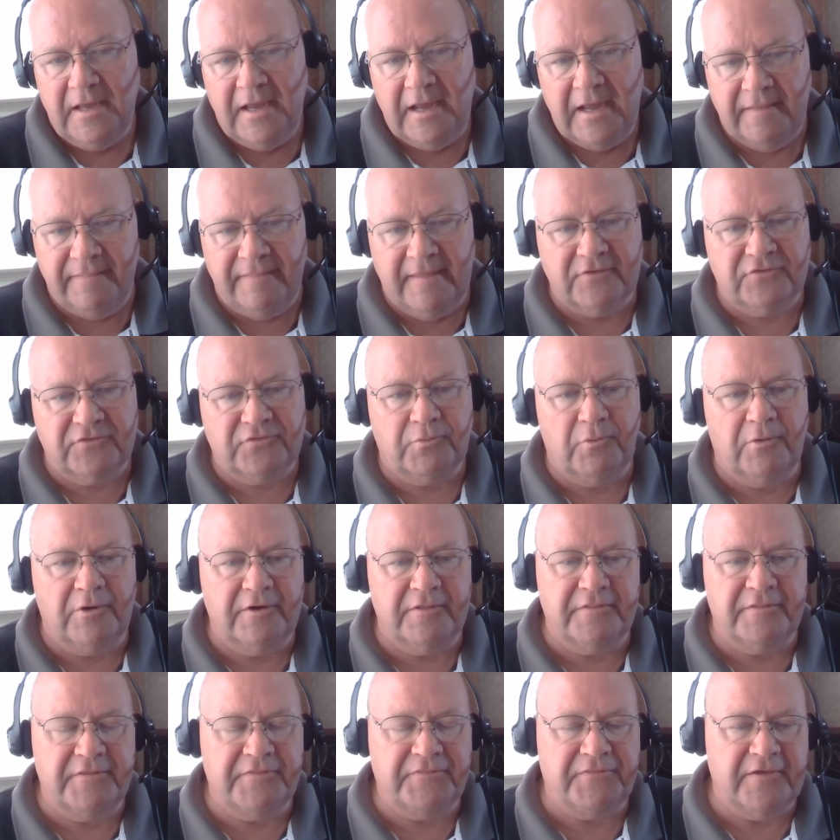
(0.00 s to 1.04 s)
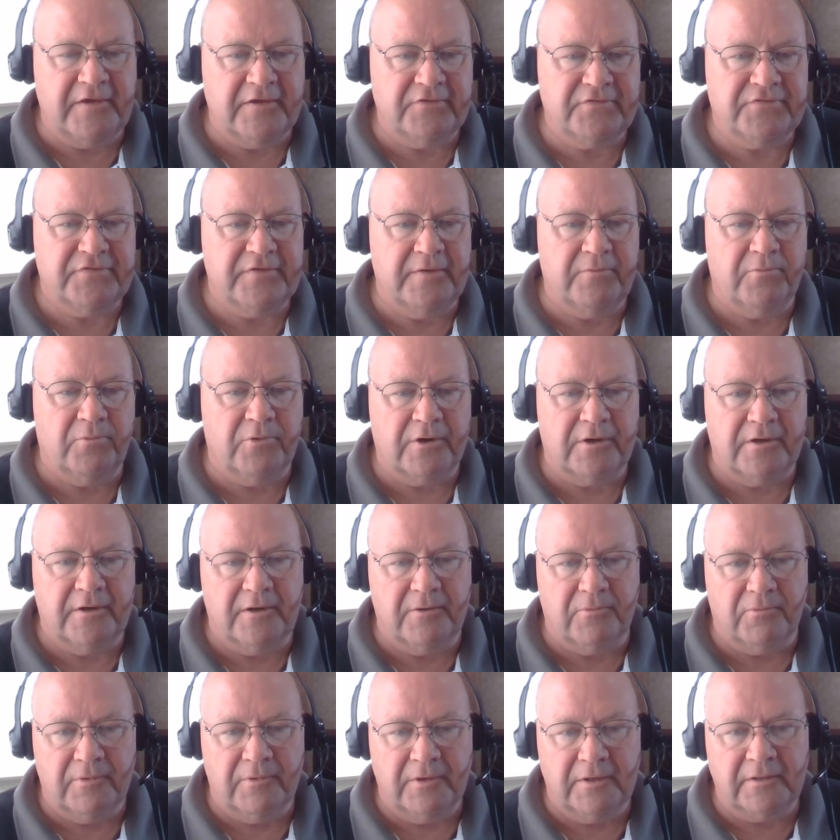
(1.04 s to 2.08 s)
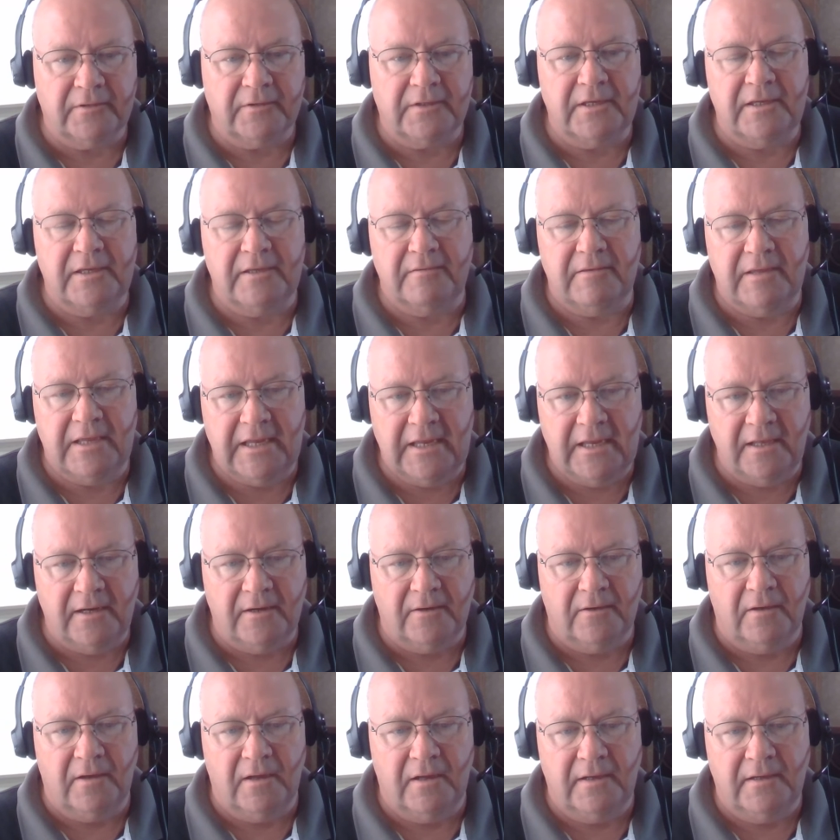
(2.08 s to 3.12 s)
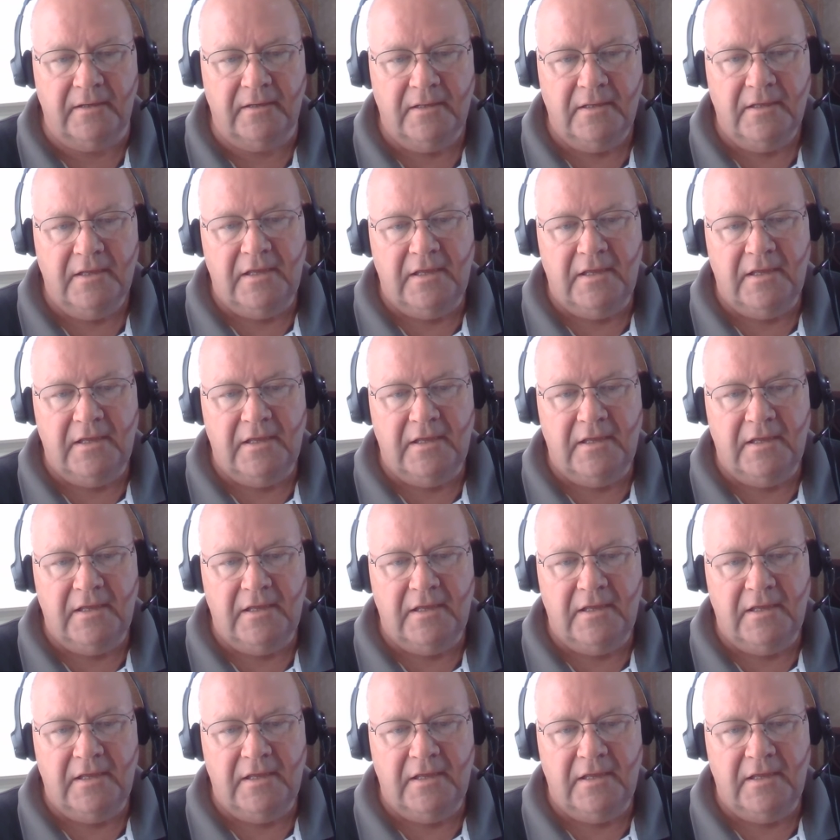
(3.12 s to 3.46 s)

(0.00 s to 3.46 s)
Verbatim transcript: And that's one of the things that we're going to really hit on